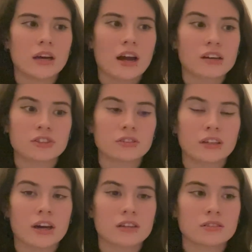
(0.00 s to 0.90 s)
actually
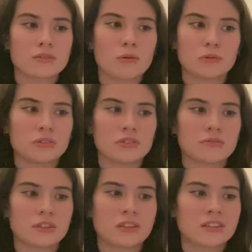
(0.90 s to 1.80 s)
has all these
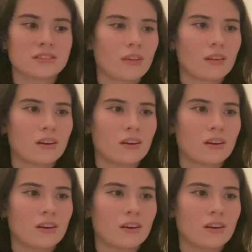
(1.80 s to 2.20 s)
feelings.